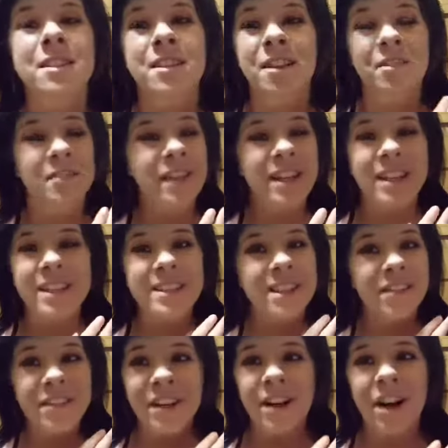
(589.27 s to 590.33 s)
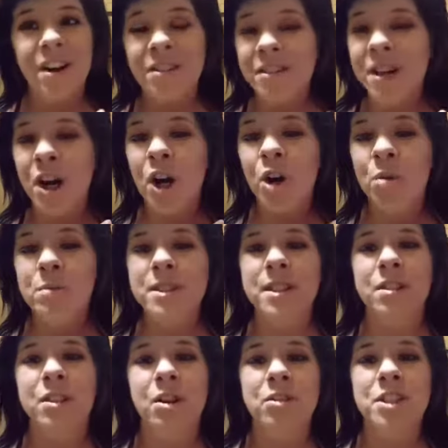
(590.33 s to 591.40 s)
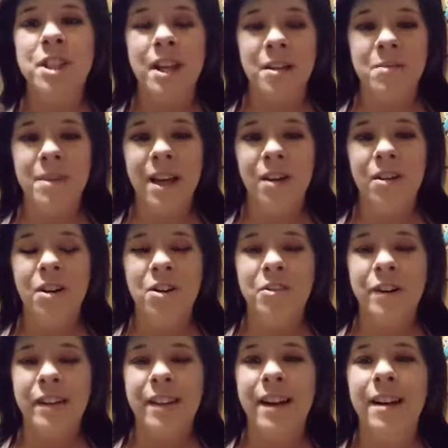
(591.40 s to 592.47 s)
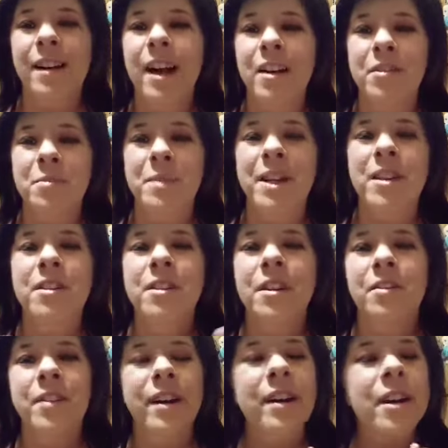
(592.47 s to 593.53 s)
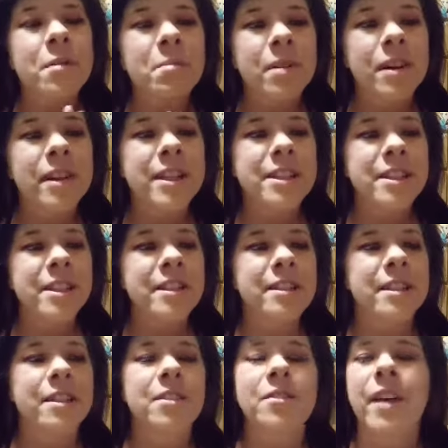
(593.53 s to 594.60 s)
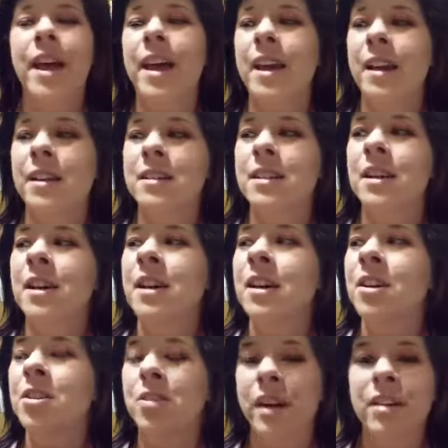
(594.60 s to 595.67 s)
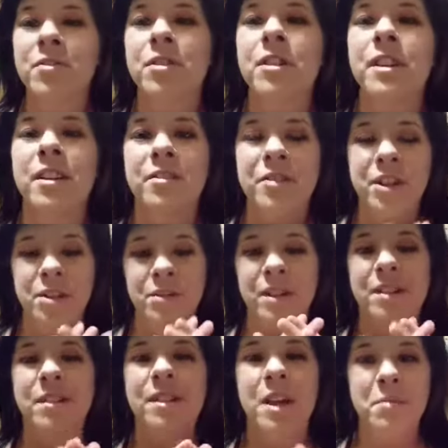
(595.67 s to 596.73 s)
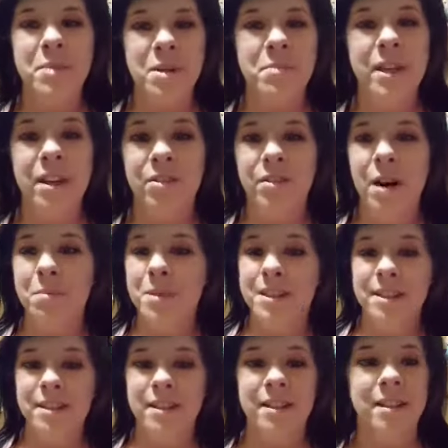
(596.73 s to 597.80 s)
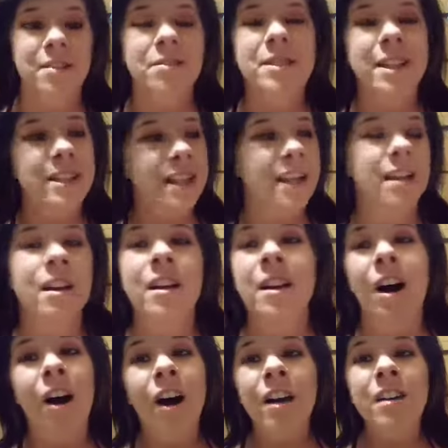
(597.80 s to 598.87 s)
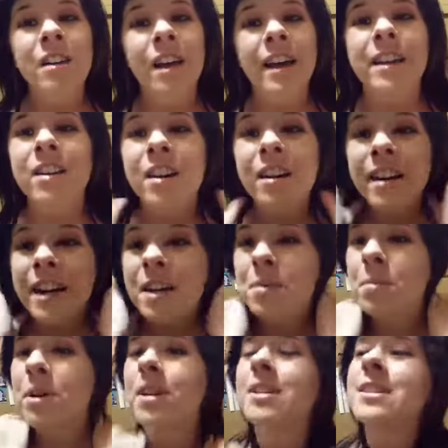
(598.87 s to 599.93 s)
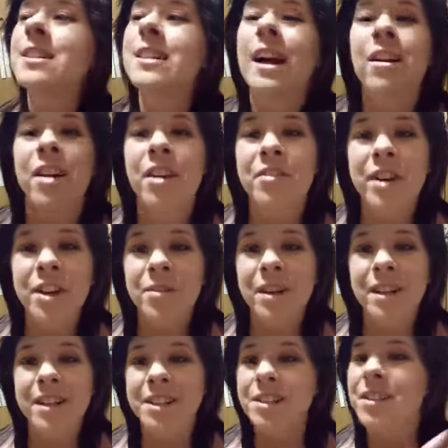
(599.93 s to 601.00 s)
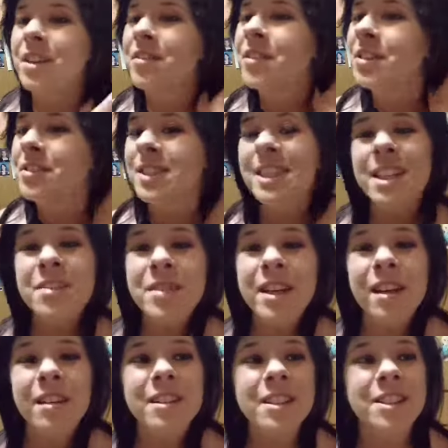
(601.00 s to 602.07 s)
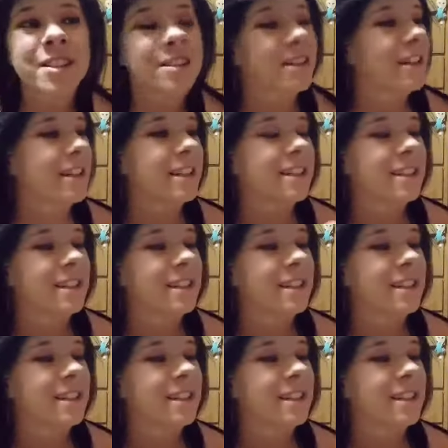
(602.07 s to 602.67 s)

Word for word: convenience of your own home. So go check me out over there. I would be very appreciative and grateful if you would let me be your representative today, online or in person, however you want to do it. If you see me on the street,